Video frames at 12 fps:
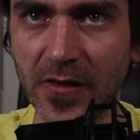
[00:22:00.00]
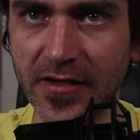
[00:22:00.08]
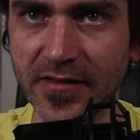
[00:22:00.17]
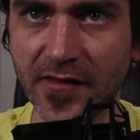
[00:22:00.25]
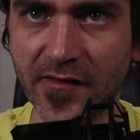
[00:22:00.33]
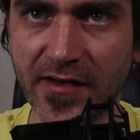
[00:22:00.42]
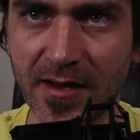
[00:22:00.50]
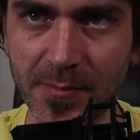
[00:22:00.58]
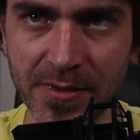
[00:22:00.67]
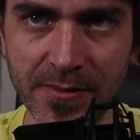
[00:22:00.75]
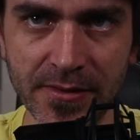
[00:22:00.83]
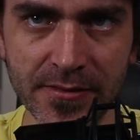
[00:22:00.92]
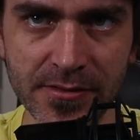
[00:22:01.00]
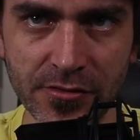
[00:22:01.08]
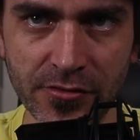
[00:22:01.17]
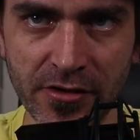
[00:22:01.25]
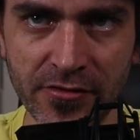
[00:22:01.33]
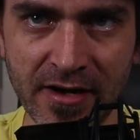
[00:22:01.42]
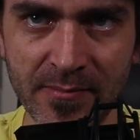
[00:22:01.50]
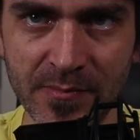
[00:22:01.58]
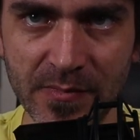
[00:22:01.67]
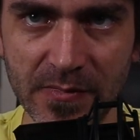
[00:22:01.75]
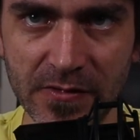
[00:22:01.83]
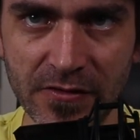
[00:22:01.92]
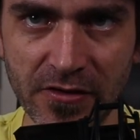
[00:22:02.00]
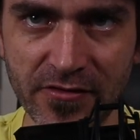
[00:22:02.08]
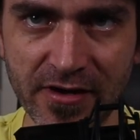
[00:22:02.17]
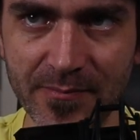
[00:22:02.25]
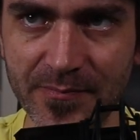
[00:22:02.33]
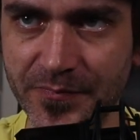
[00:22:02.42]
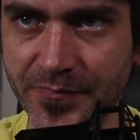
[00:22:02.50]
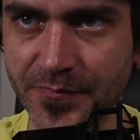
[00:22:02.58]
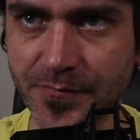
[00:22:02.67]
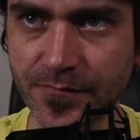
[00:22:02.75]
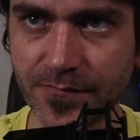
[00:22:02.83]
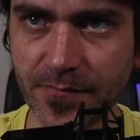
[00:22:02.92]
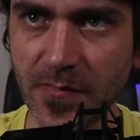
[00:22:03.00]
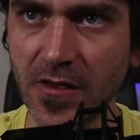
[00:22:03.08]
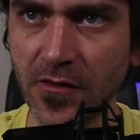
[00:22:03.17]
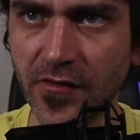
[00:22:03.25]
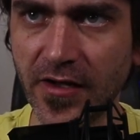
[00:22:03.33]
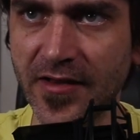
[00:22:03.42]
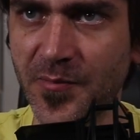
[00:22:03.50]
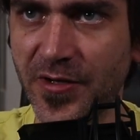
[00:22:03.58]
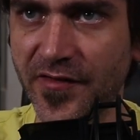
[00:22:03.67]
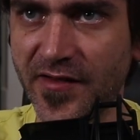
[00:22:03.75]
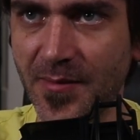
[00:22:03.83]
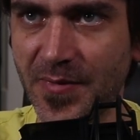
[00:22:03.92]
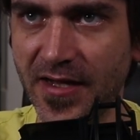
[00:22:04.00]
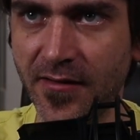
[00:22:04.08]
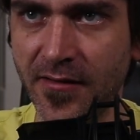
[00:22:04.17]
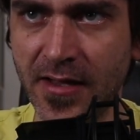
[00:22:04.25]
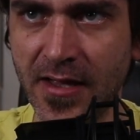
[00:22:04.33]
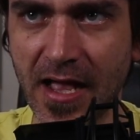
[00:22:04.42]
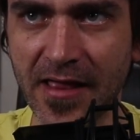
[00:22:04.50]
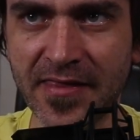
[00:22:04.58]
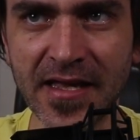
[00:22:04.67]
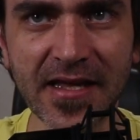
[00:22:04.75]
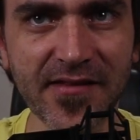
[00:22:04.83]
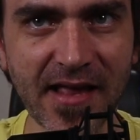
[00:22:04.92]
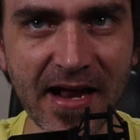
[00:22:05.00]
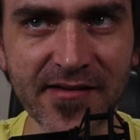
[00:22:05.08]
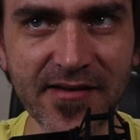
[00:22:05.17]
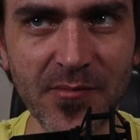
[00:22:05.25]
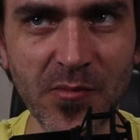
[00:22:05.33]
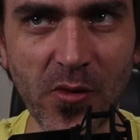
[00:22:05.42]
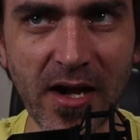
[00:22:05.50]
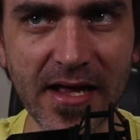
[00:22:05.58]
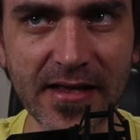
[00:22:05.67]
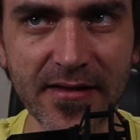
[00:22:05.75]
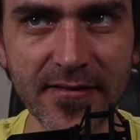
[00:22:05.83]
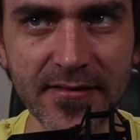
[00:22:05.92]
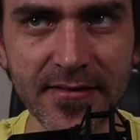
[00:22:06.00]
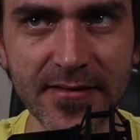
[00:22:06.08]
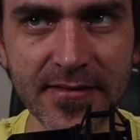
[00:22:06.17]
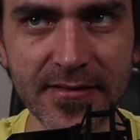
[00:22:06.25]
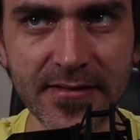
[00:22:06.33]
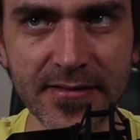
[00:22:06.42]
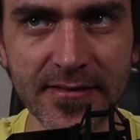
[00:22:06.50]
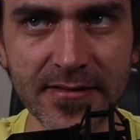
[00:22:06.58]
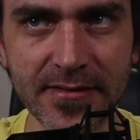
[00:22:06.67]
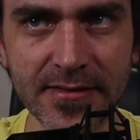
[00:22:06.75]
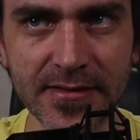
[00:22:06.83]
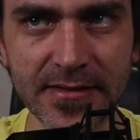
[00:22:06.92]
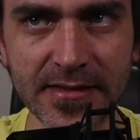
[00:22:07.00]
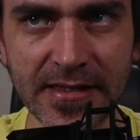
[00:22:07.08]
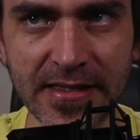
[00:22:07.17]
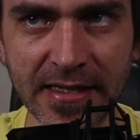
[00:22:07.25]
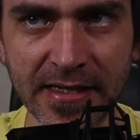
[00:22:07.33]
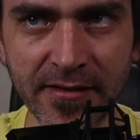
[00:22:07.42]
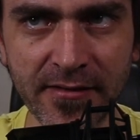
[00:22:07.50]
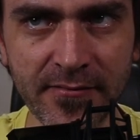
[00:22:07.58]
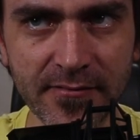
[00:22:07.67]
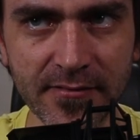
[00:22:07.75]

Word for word: Look at this step, no drum, no drum. So let's put a step here. I think it's actually more like here,